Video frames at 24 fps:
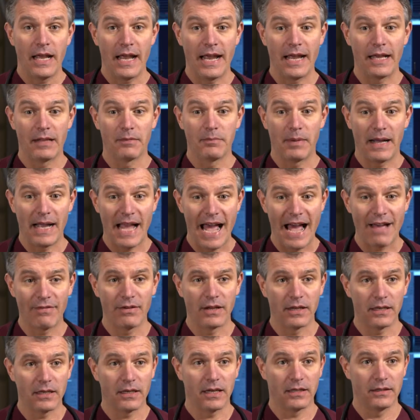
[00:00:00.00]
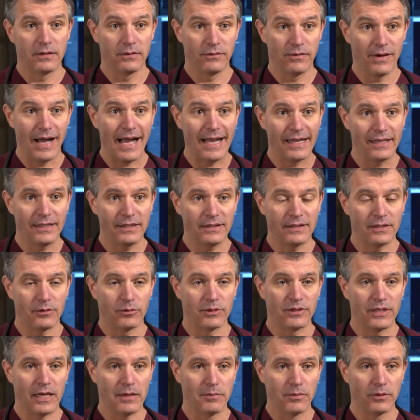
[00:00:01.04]
And by having a device that
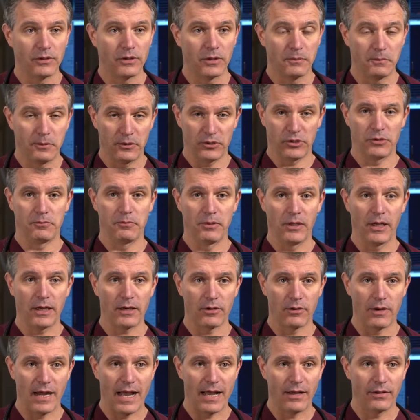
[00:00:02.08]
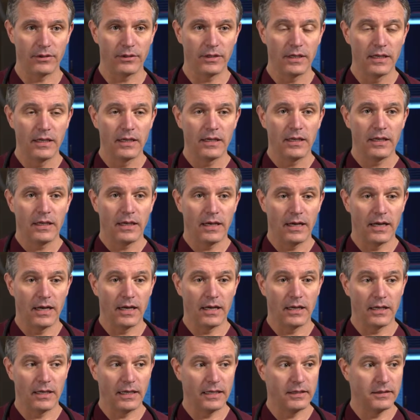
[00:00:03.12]
was able to push blood around,
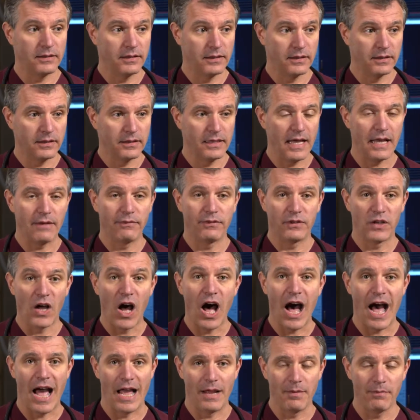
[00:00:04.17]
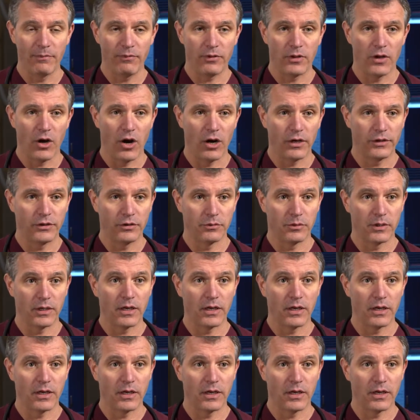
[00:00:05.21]
uh, it gave time for the heart to